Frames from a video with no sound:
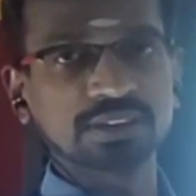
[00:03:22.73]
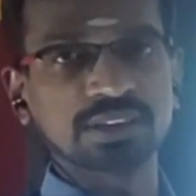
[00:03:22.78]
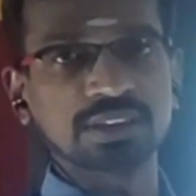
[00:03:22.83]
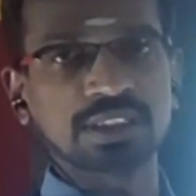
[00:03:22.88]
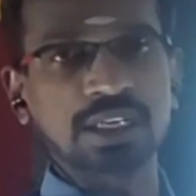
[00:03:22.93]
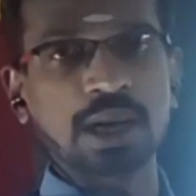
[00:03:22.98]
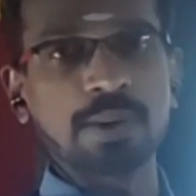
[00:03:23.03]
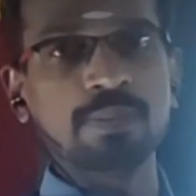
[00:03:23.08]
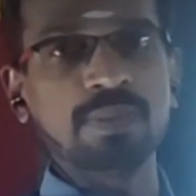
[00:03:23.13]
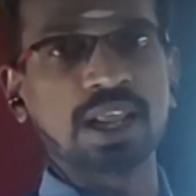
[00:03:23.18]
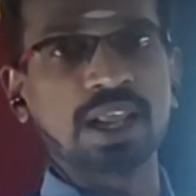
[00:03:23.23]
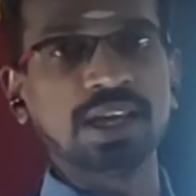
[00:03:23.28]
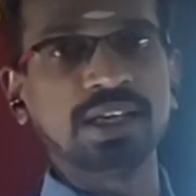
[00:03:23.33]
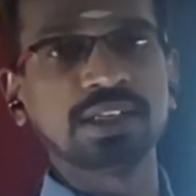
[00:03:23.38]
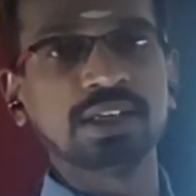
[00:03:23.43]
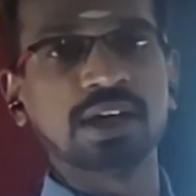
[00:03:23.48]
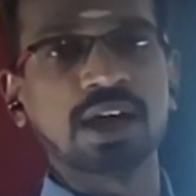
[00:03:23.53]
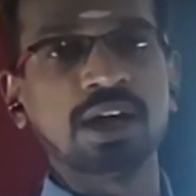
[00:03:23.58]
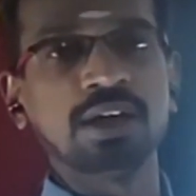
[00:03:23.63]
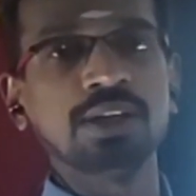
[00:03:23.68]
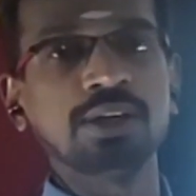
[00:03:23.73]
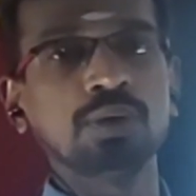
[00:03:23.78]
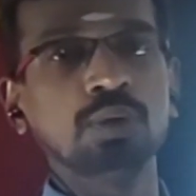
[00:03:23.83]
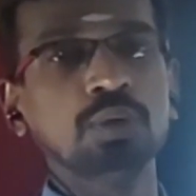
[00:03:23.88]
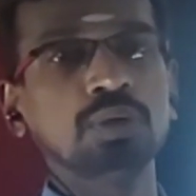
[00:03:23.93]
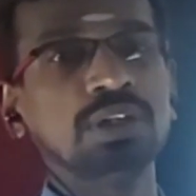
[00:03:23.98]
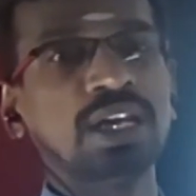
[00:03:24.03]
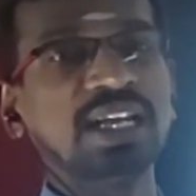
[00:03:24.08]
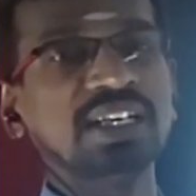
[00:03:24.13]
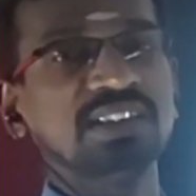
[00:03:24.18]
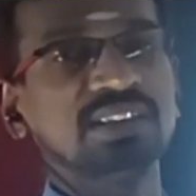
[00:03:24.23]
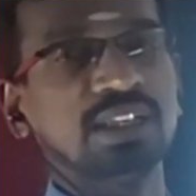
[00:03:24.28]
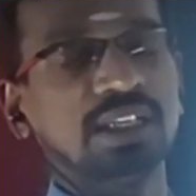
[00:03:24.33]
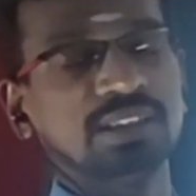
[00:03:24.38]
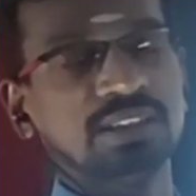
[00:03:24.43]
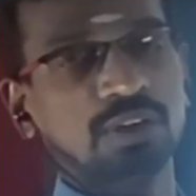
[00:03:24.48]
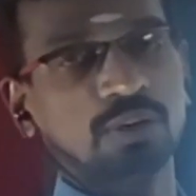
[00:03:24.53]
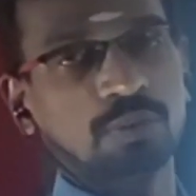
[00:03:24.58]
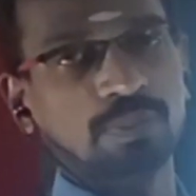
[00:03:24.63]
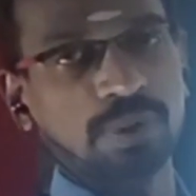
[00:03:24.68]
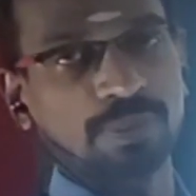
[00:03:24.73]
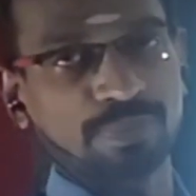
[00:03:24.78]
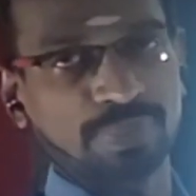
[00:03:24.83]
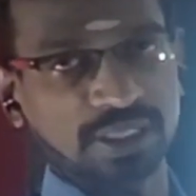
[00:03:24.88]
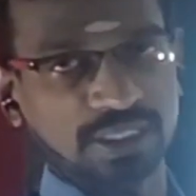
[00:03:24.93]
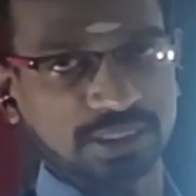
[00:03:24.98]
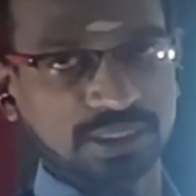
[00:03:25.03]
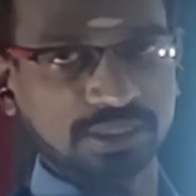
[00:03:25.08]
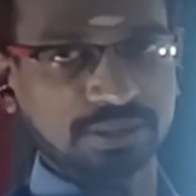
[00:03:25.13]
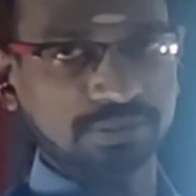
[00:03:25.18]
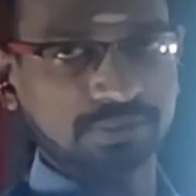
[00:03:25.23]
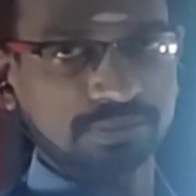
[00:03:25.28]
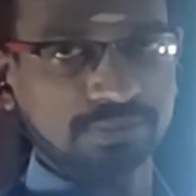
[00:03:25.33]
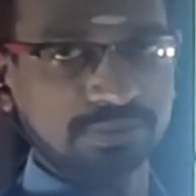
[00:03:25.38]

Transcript: stem-like and root-like structure will be present.